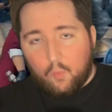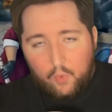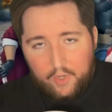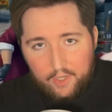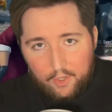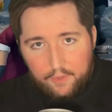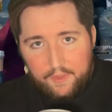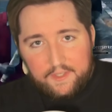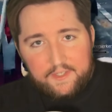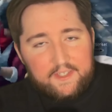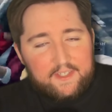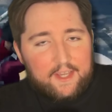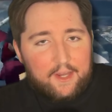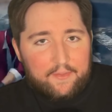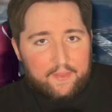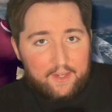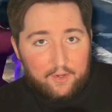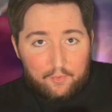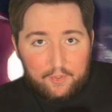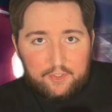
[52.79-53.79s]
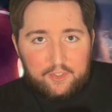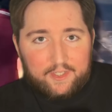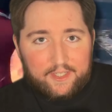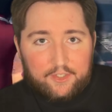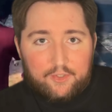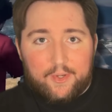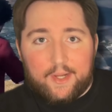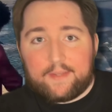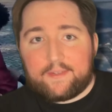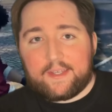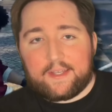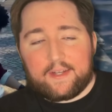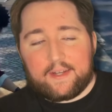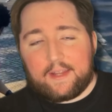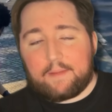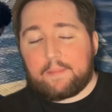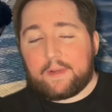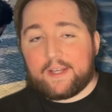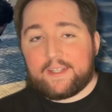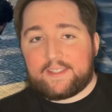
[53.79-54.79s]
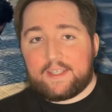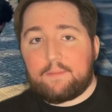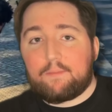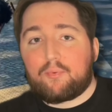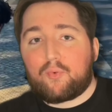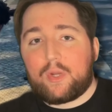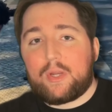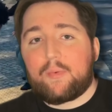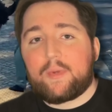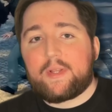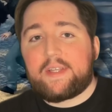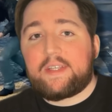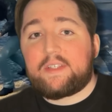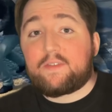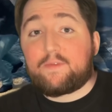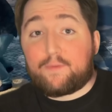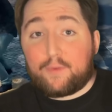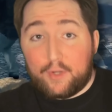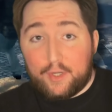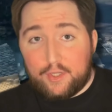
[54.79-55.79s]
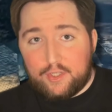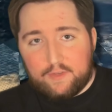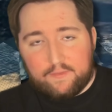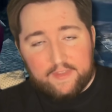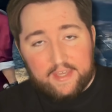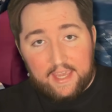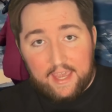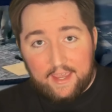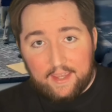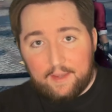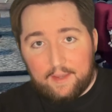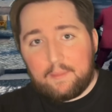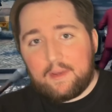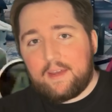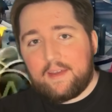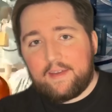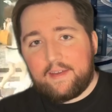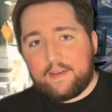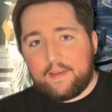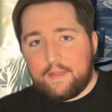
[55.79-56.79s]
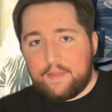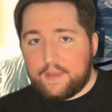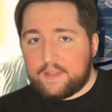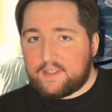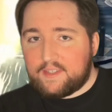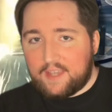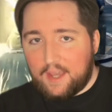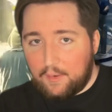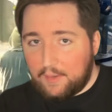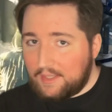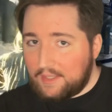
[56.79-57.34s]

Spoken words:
We know this is how they originally translated it because in pre-release footage of the game, this is how it